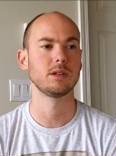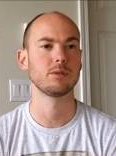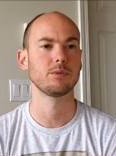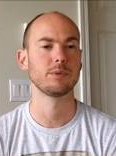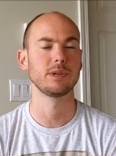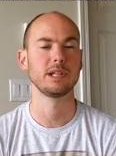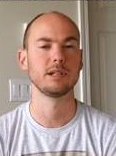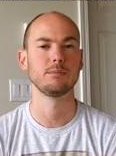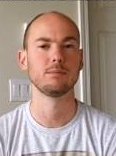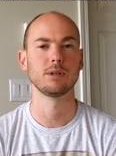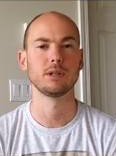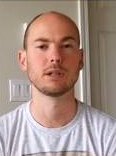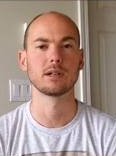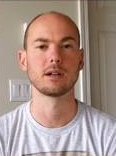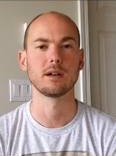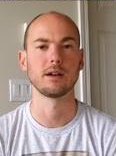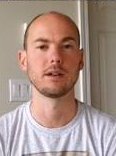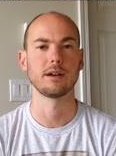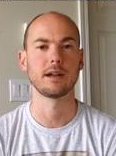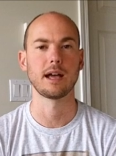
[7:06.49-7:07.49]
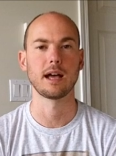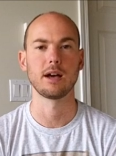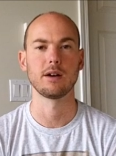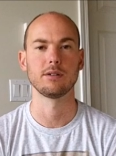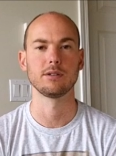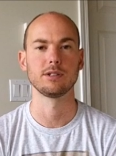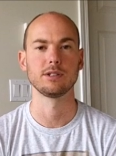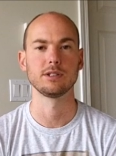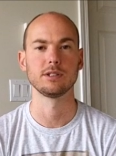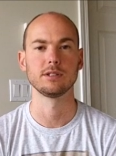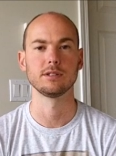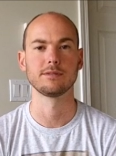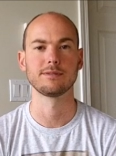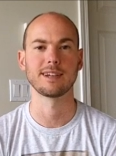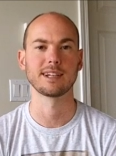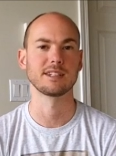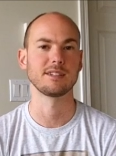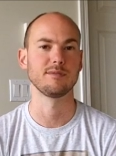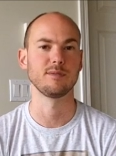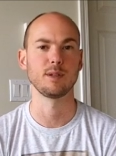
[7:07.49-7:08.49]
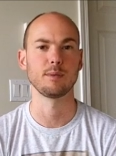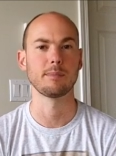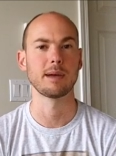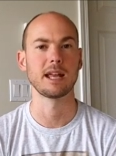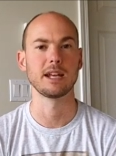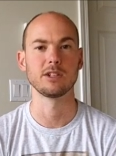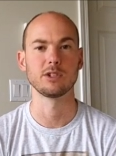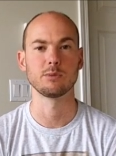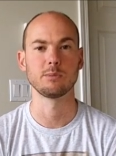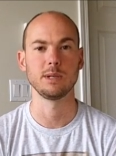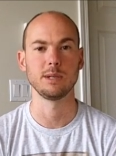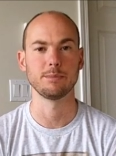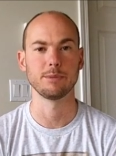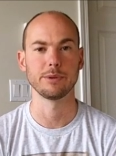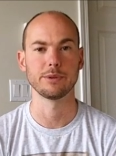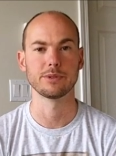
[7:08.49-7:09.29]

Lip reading: read a book on how to effectively manage people.